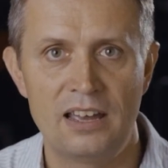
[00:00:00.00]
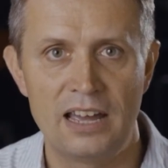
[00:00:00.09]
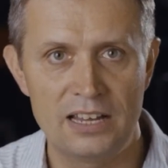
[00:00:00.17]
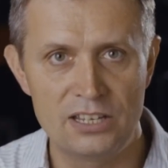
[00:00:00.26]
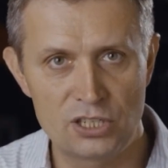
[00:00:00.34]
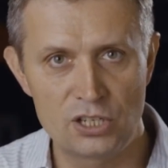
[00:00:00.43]

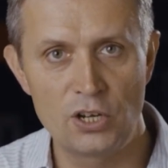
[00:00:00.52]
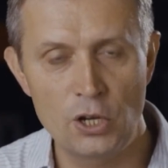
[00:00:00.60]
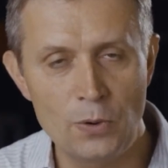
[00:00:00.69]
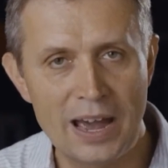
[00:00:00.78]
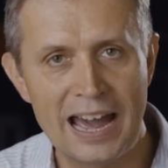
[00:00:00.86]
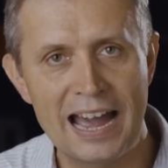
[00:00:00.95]
And so
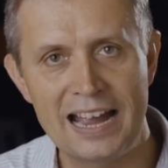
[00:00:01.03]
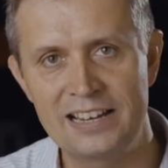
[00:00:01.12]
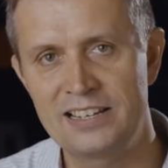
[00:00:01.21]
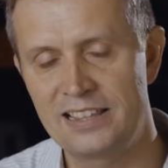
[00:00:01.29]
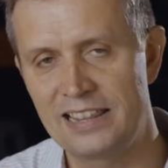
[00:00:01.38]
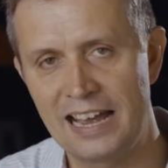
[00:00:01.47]
you
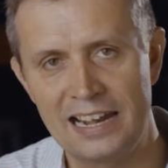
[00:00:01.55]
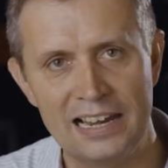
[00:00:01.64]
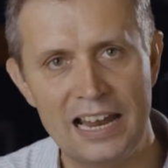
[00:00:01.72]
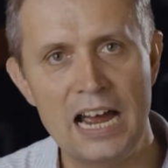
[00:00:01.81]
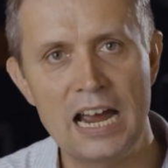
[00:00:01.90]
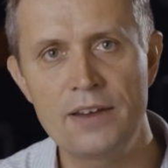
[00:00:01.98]
add that
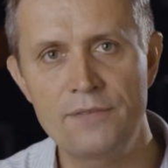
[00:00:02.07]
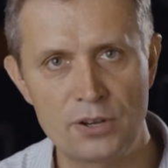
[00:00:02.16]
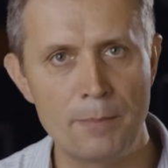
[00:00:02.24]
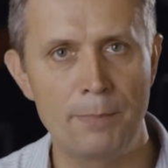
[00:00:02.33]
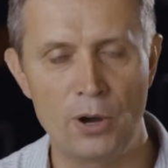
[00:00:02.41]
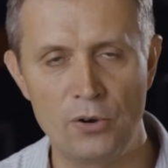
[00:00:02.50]
live
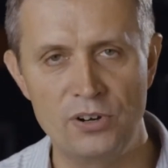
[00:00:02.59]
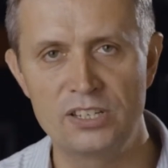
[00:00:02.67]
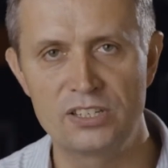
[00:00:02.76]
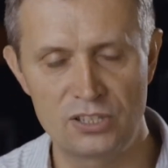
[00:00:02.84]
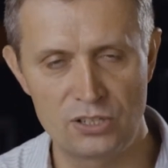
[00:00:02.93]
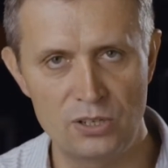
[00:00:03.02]

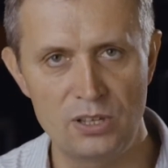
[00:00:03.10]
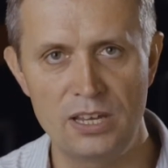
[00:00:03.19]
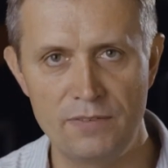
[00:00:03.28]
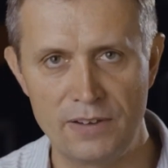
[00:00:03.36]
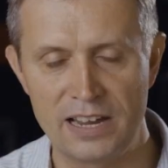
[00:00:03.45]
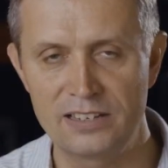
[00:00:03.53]
component to
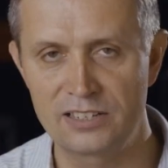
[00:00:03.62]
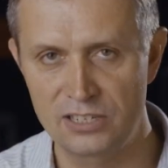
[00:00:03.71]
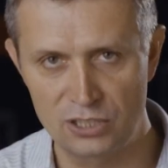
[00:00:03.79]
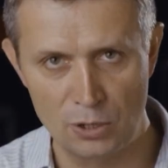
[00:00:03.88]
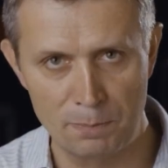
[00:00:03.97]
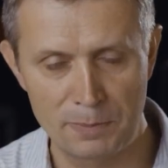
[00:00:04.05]
the event,
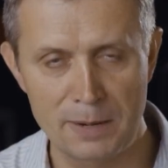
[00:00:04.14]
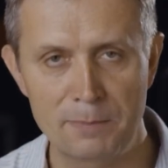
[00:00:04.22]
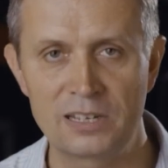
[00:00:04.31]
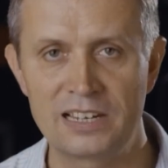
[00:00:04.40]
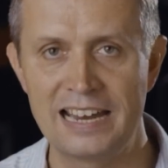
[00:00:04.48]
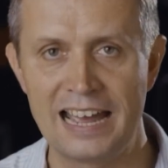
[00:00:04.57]
and so
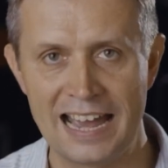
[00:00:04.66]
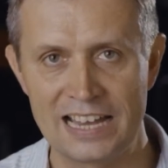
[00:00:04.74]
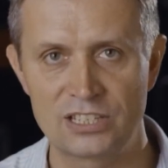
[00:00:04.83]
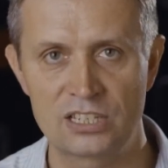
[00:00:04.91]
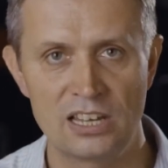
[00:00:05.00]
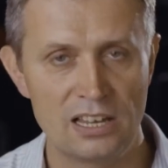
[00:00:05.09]
people can
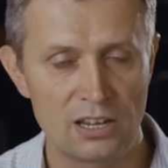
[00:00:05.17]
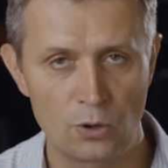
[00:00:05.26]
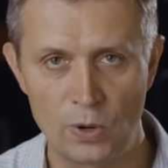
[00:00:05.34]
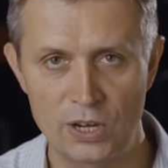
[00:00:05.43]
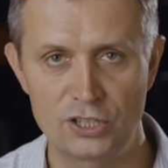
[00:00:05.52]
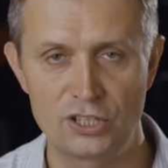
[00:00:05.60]
ask
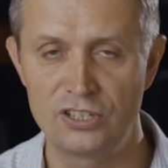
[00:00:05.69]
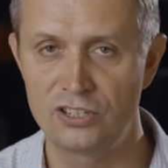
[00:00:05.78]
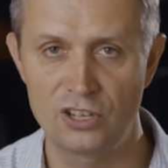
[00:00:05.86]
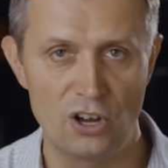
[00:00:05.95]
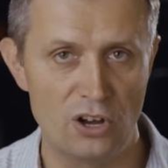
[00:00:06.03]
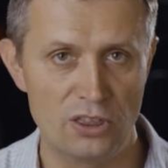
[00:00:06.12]

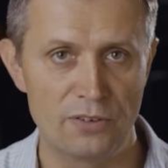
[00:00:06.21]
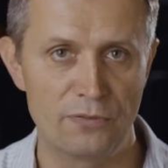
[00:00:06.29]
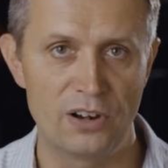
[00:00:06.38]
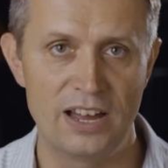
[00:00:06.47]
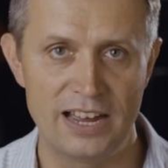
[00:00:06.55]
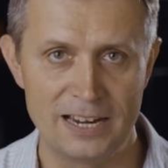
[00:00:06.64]
questions on the
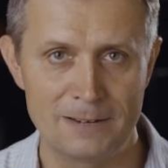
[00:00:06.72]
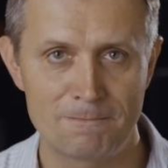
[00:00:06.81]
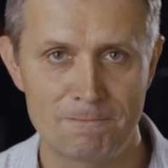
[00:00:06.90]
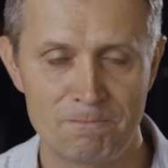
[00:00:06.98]
fly.